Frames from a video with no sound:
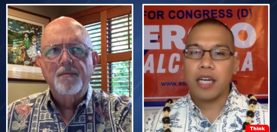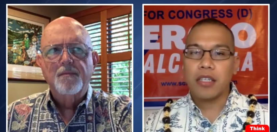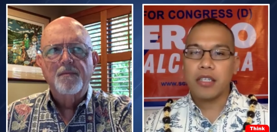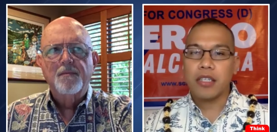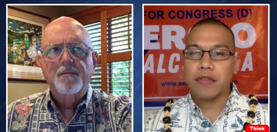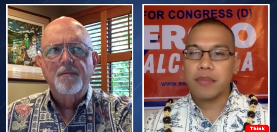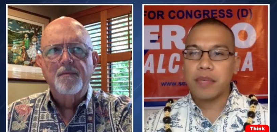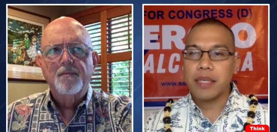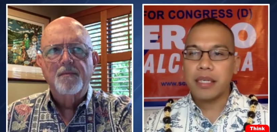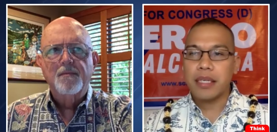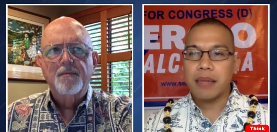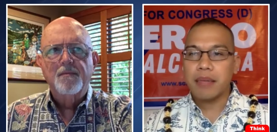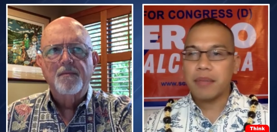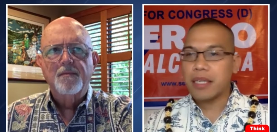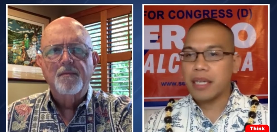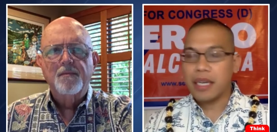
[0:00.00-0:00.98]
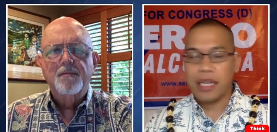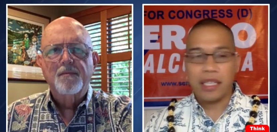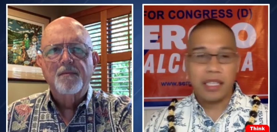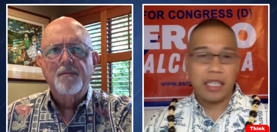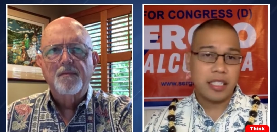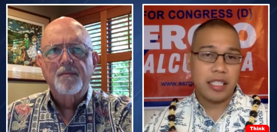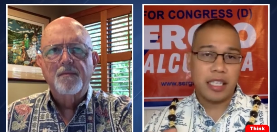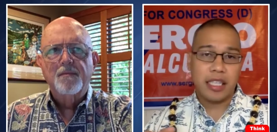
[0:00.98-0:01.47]
Speaker 1: Congress for me, I mean,
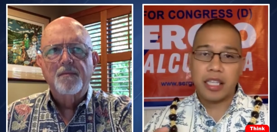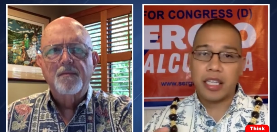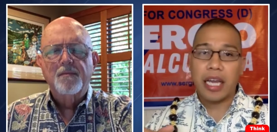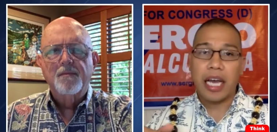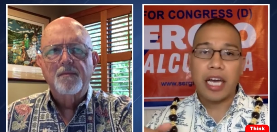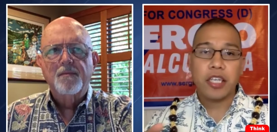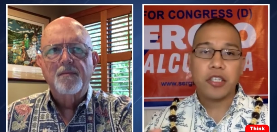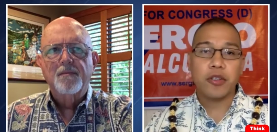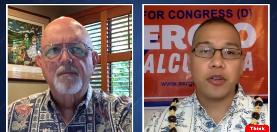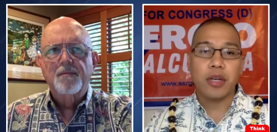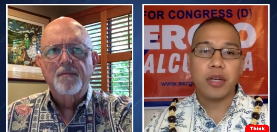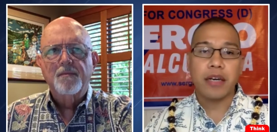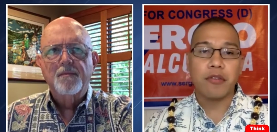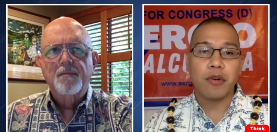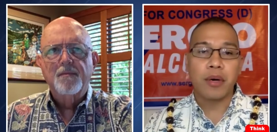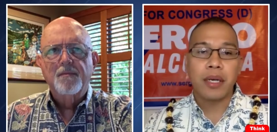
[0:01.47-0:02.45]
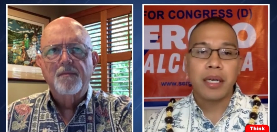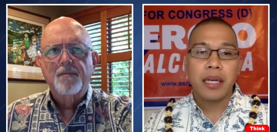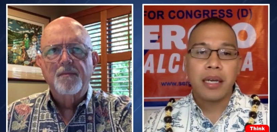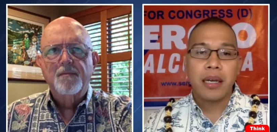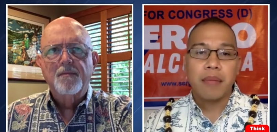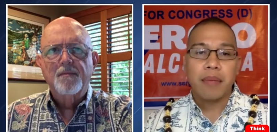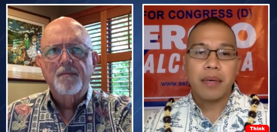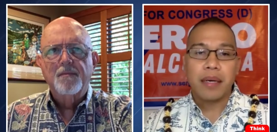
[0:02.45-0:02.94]
it's at the national level
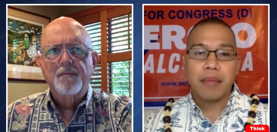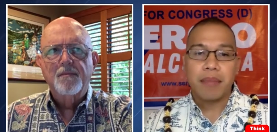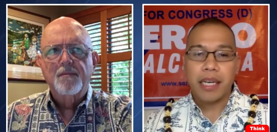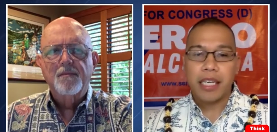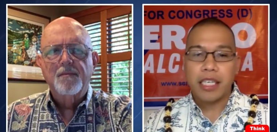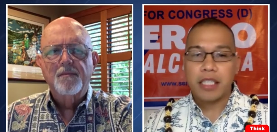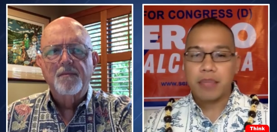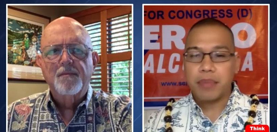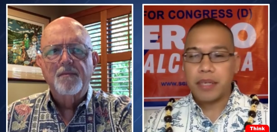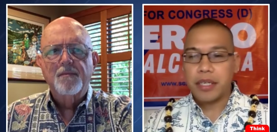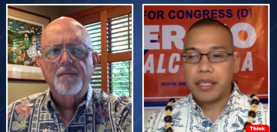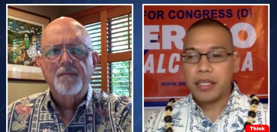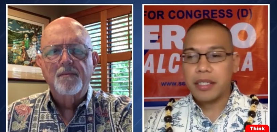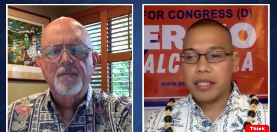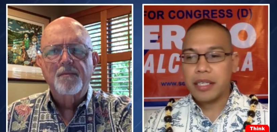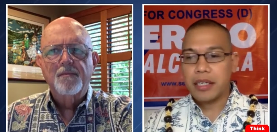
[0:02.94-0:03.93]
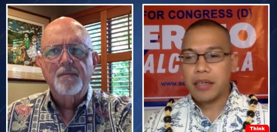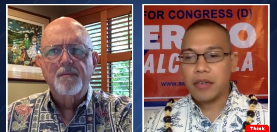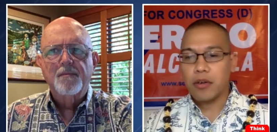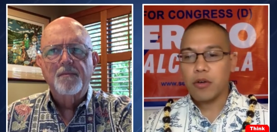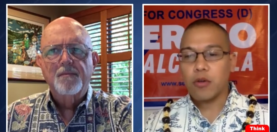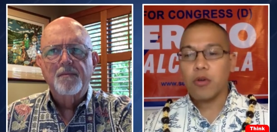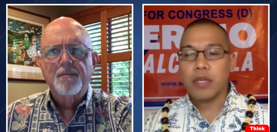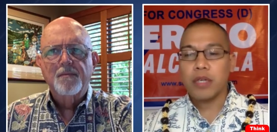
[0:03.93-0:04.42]
but my experience here
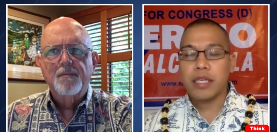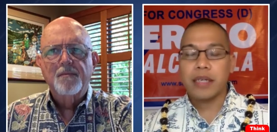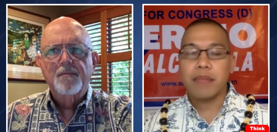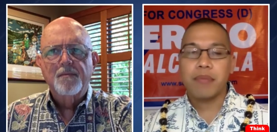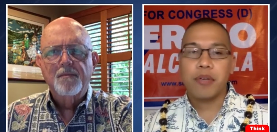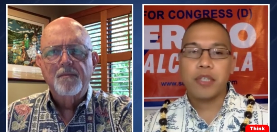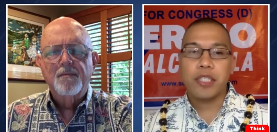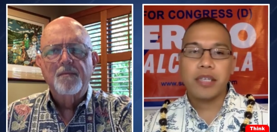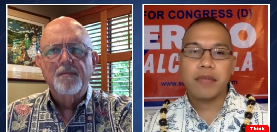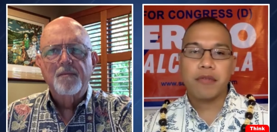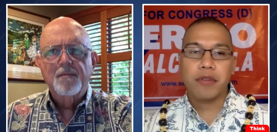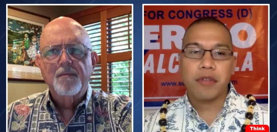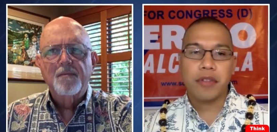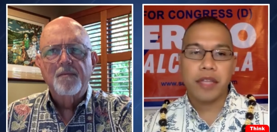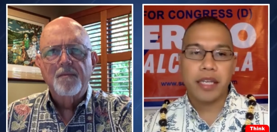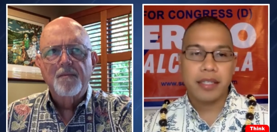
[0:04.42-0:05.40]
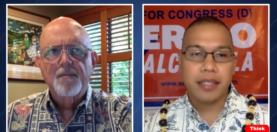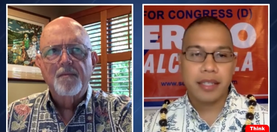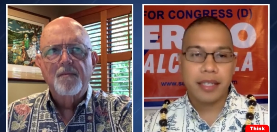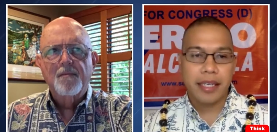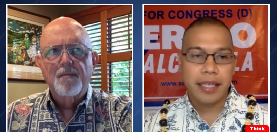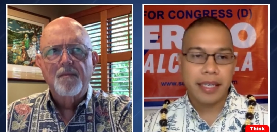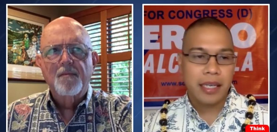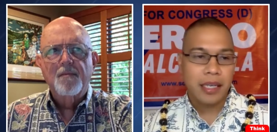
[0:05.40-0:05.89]
locally and pushing for
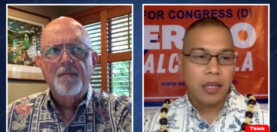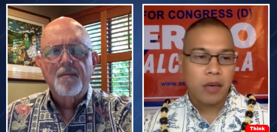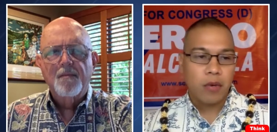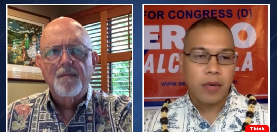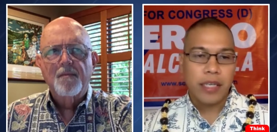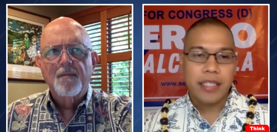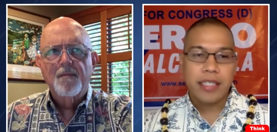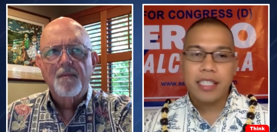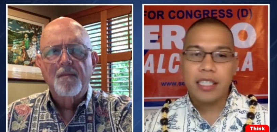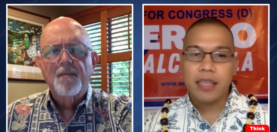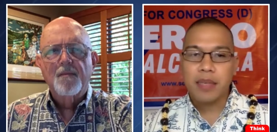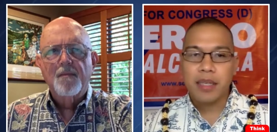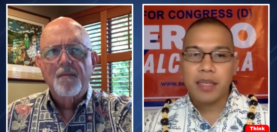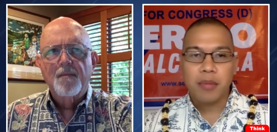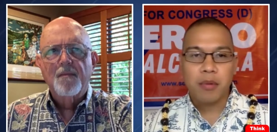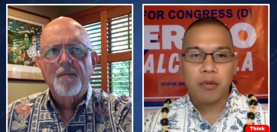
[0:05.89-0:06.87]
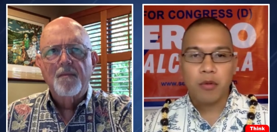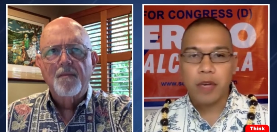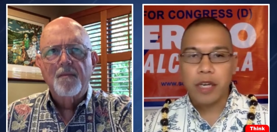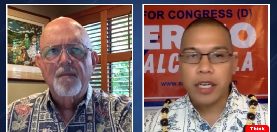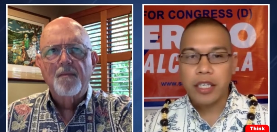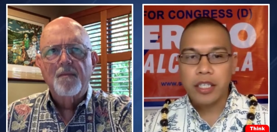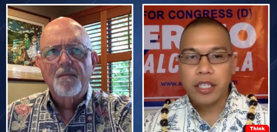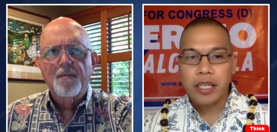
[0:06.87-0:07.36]
things like raising the minimum
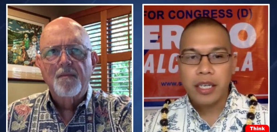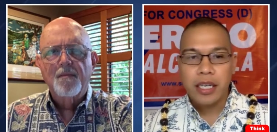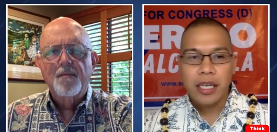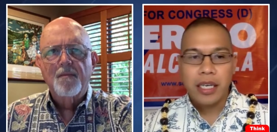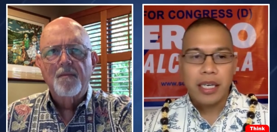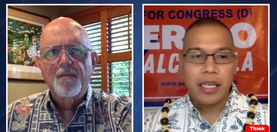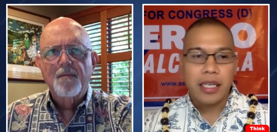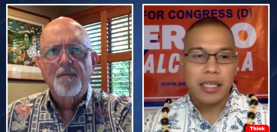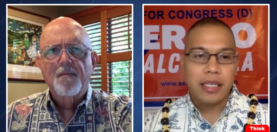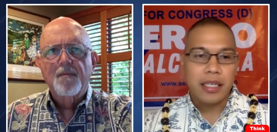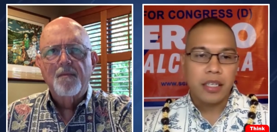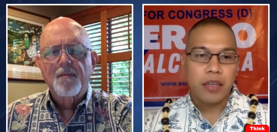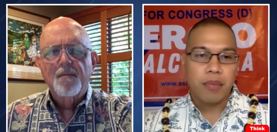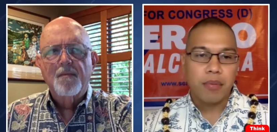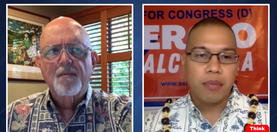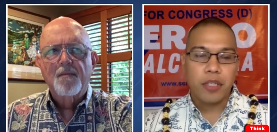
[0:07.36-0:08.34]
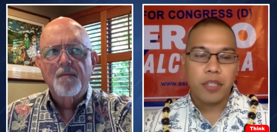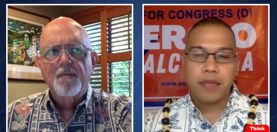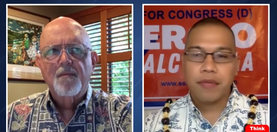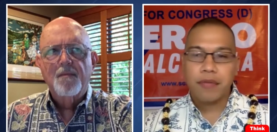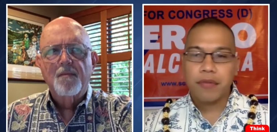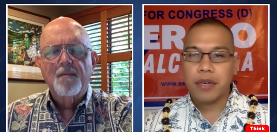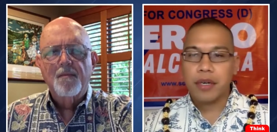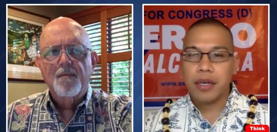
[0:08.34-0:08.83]
wage and you know
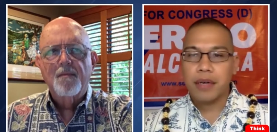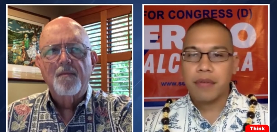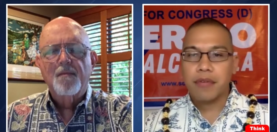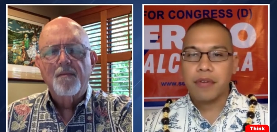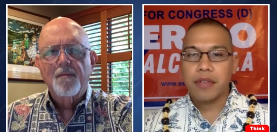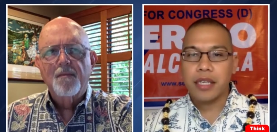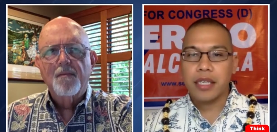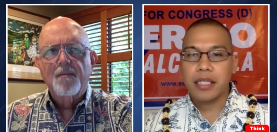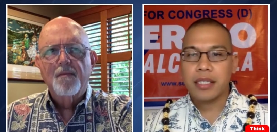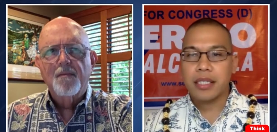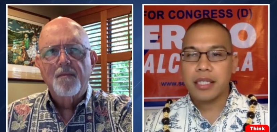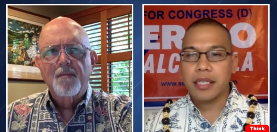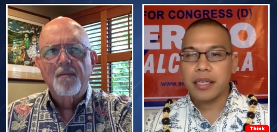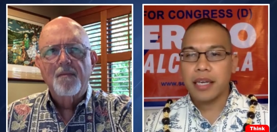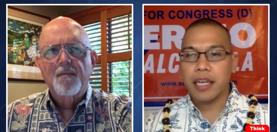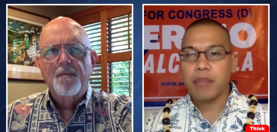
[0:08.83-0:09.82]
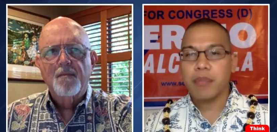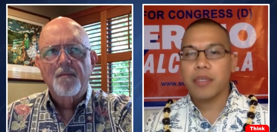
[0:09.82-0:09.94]
pushing for for things to help